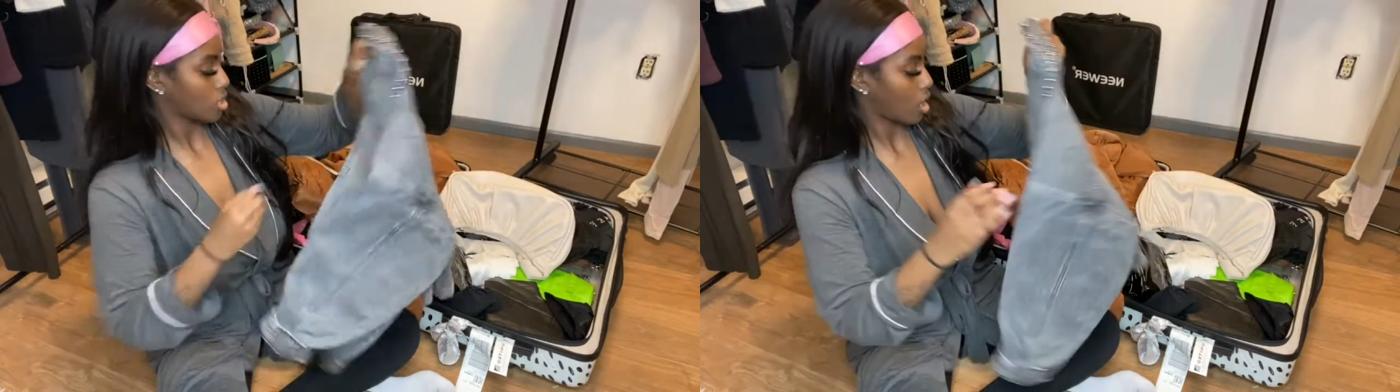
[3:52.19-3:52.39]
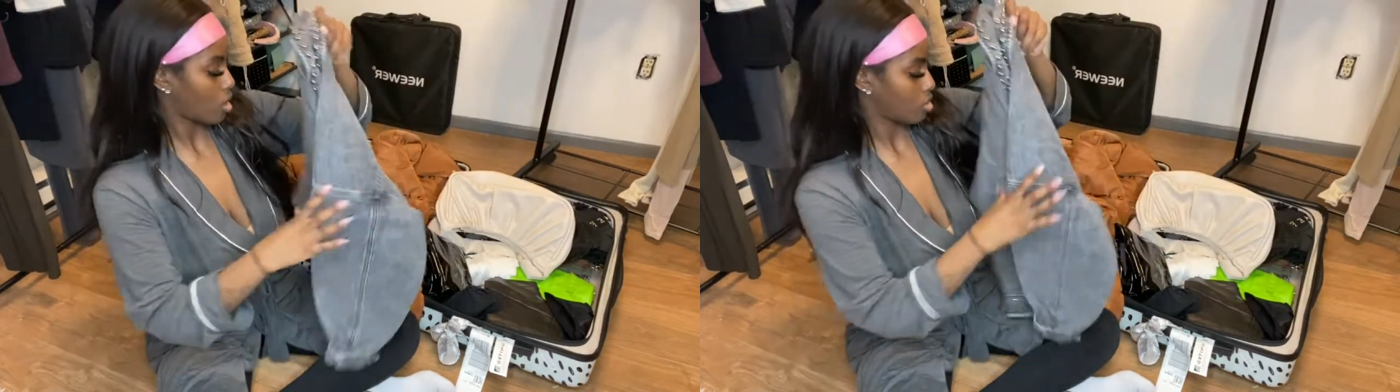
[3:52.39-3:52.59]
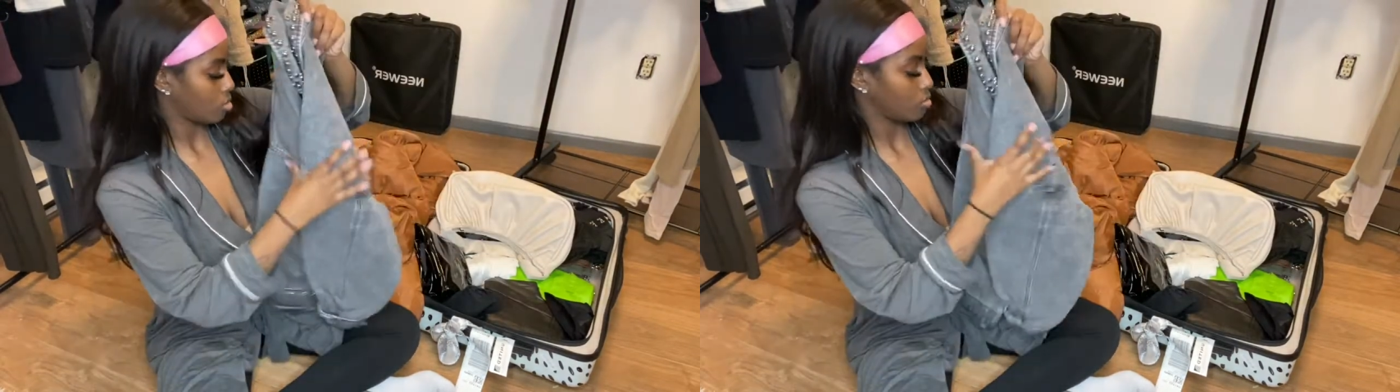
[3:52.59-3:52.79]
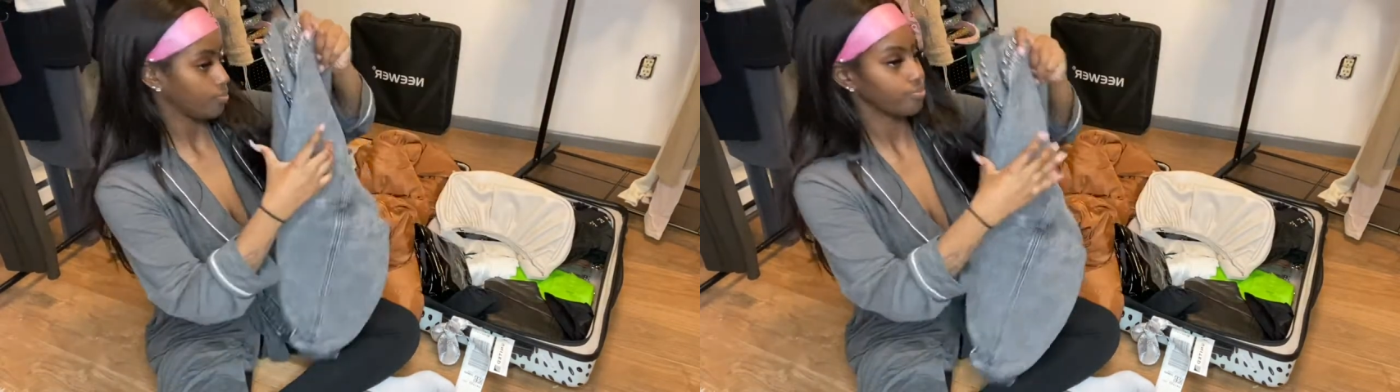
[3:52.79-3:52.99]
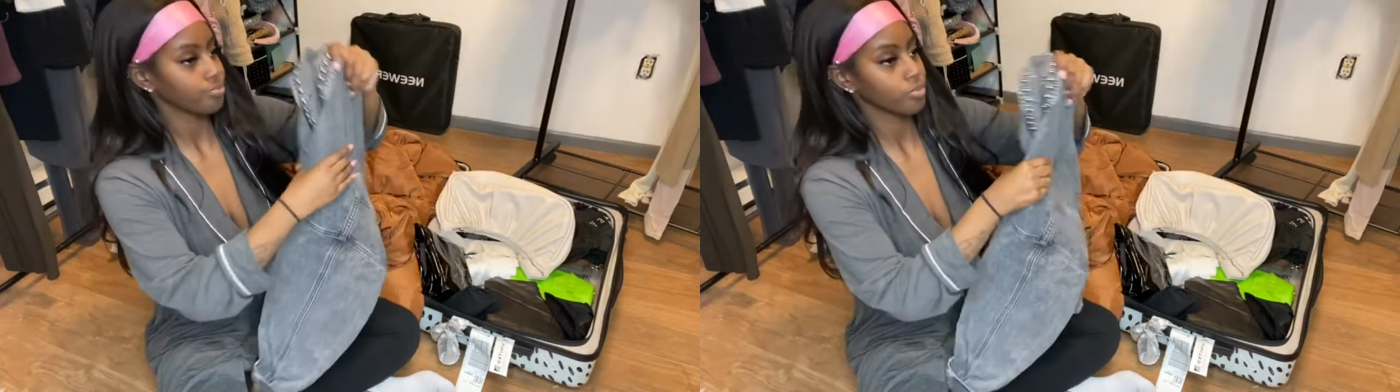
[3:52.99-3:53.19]
so
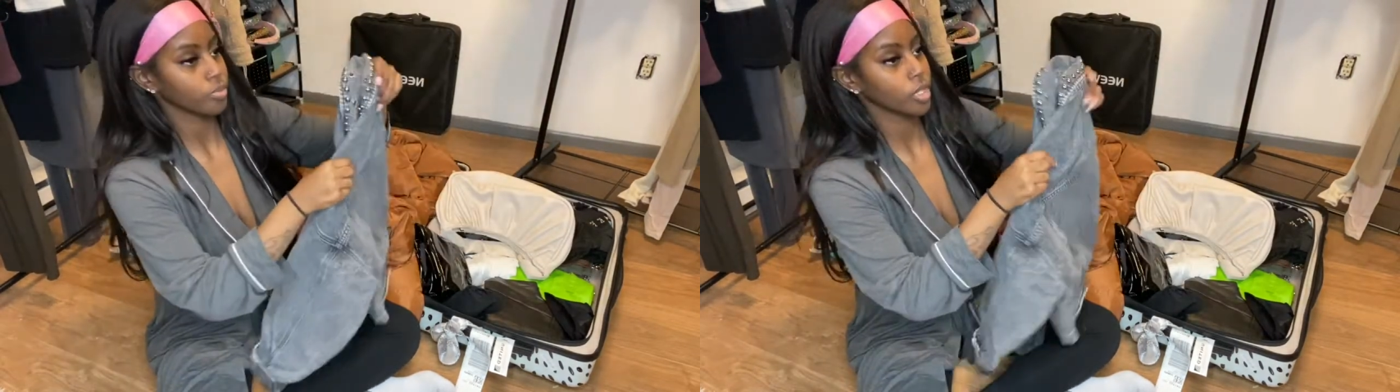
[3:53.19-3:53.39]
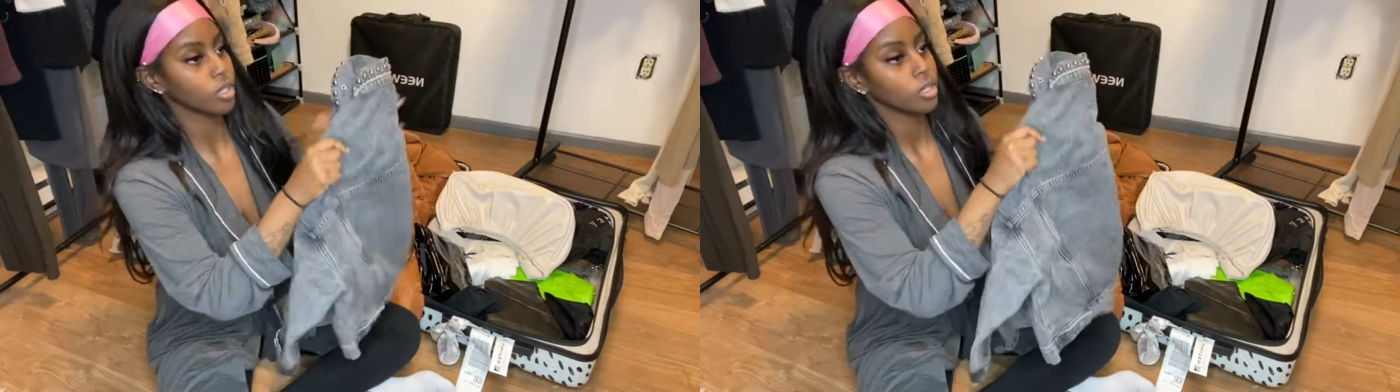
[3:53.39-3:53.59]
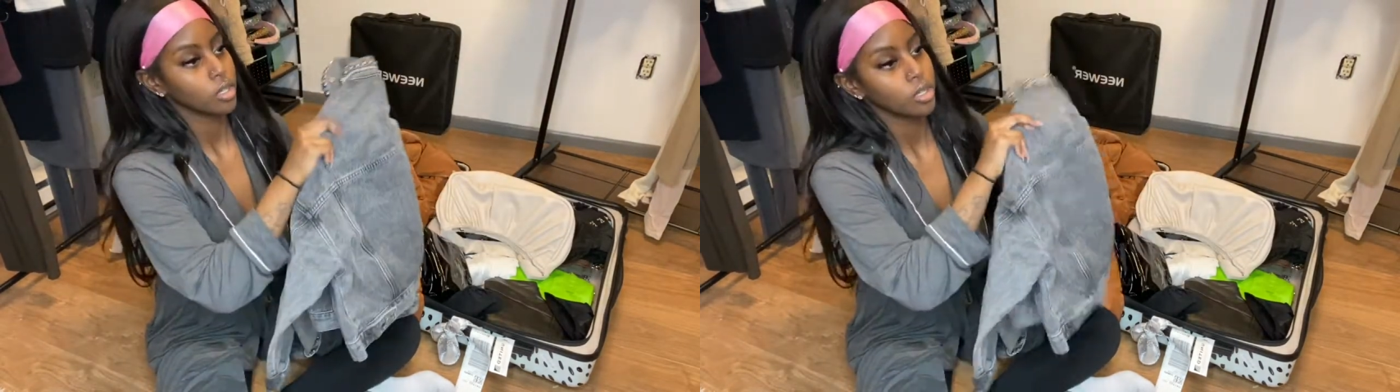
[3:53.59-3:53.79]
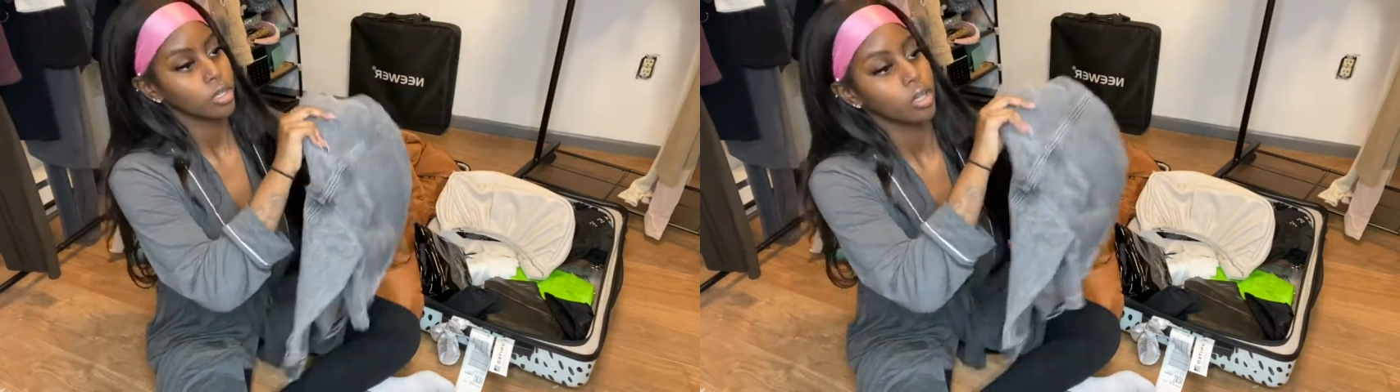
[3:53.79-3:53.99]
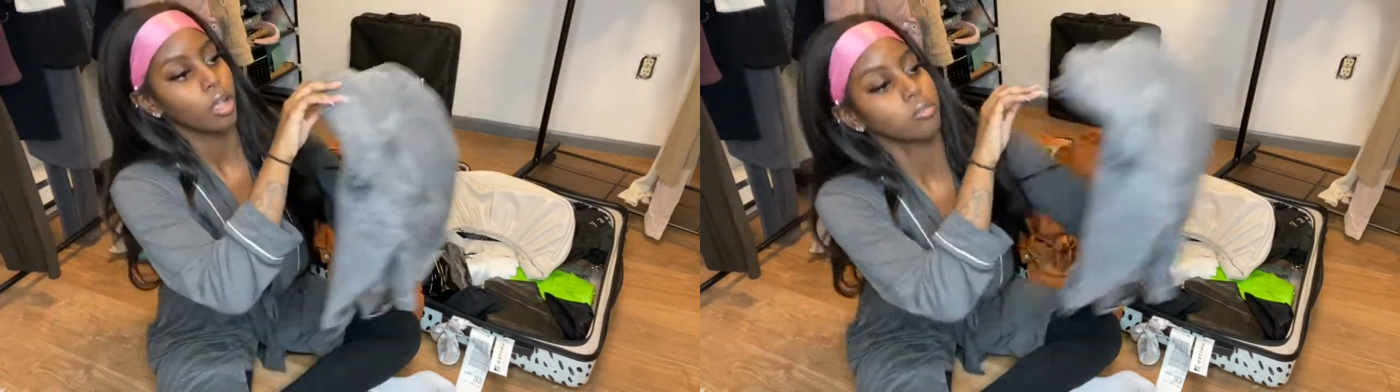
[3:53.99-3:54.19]

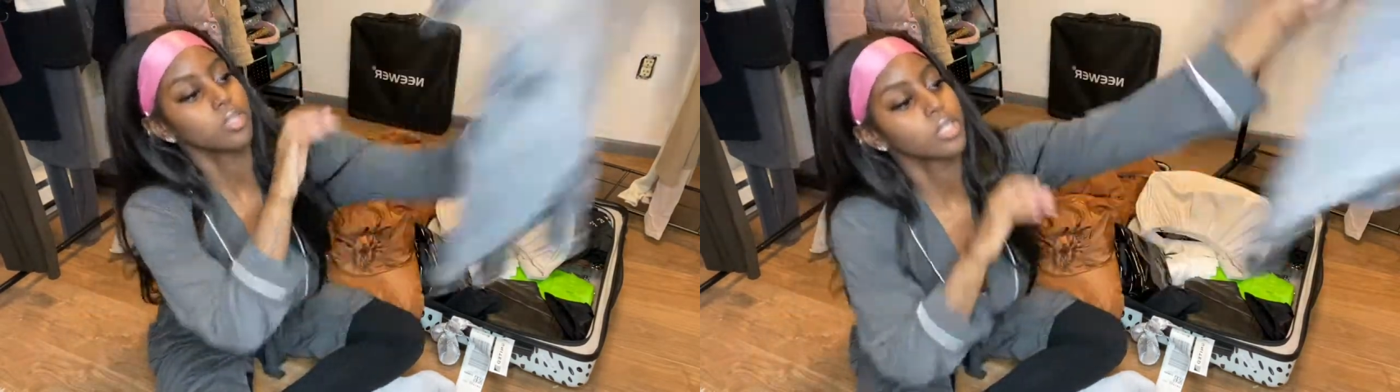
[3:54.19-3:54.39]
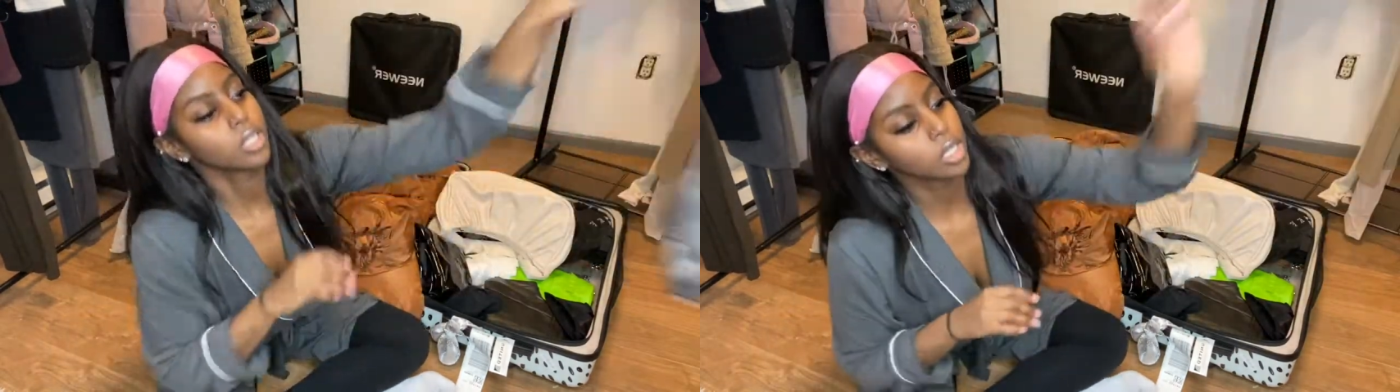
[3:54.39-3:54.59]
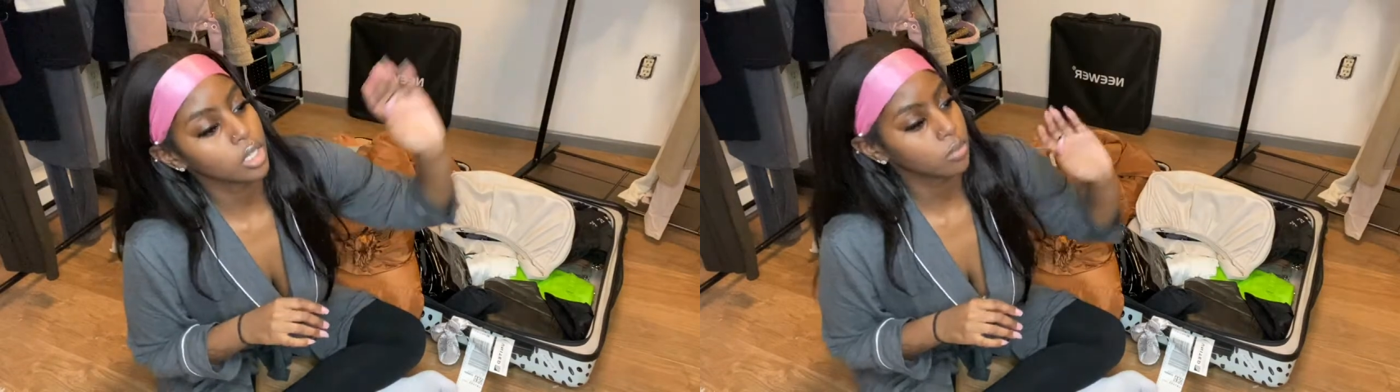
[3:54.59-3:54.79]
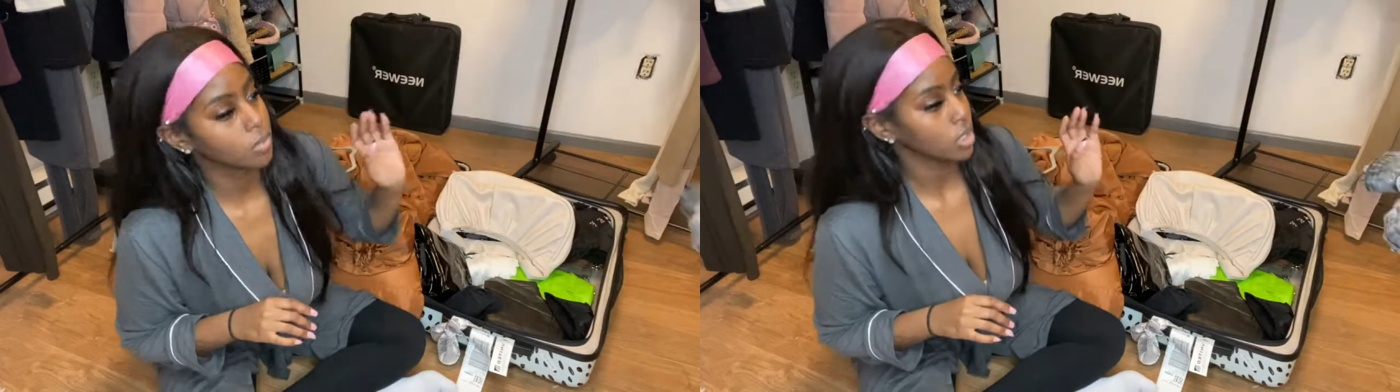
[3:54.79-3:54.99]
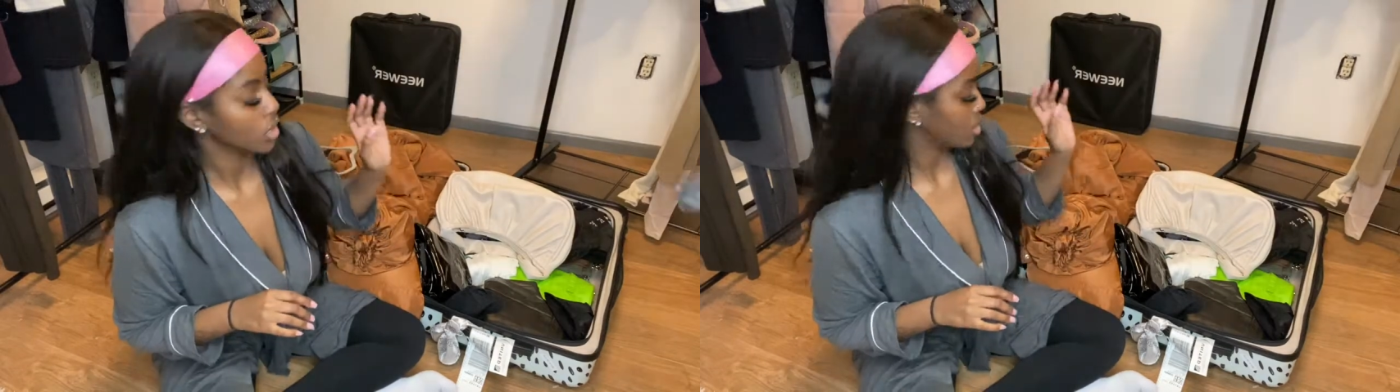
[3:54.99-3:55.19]
I'm just gonna
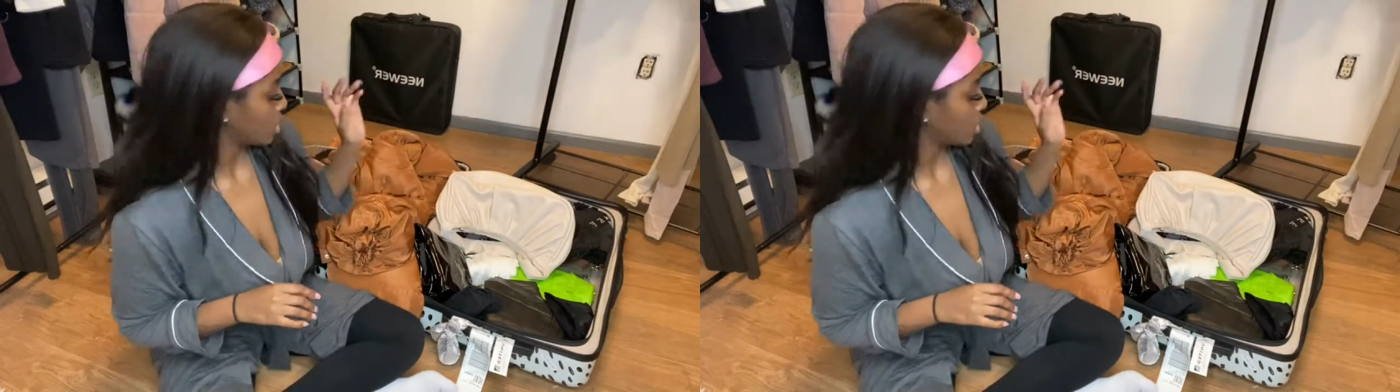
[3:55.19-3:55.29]
empty this